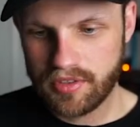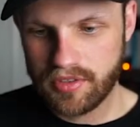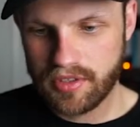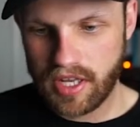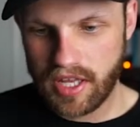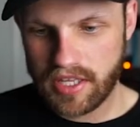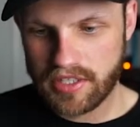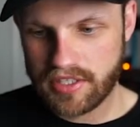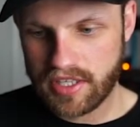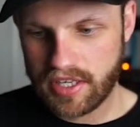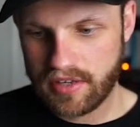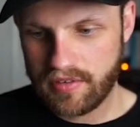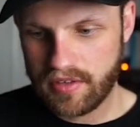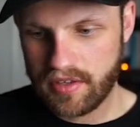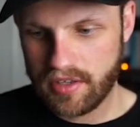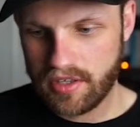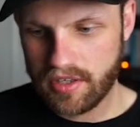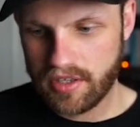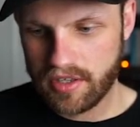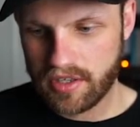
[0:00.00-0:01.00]
Let's have a
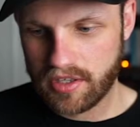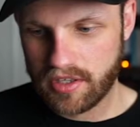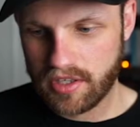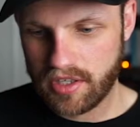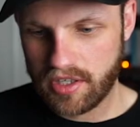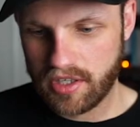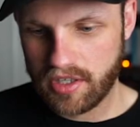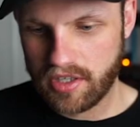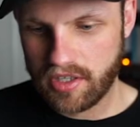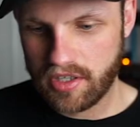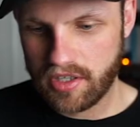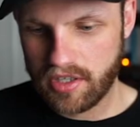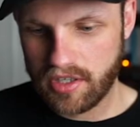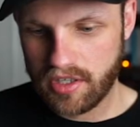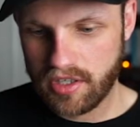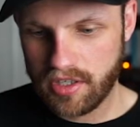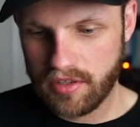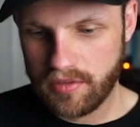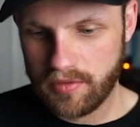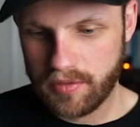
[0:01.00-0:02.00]
look.
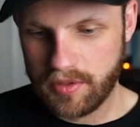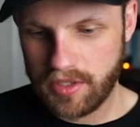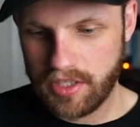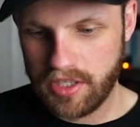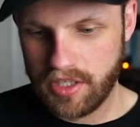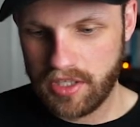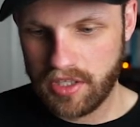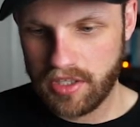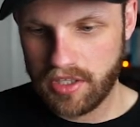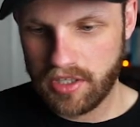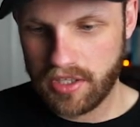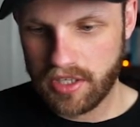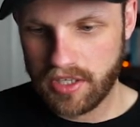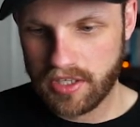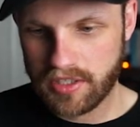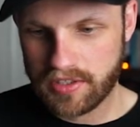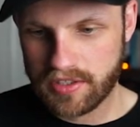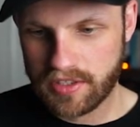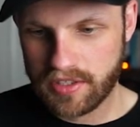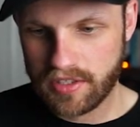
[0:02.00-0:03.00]
If we
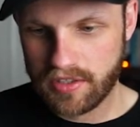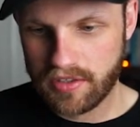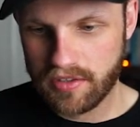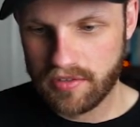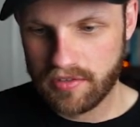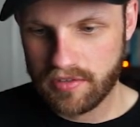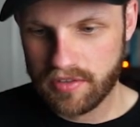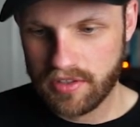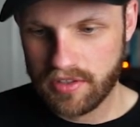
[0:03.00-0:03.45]
exit that off.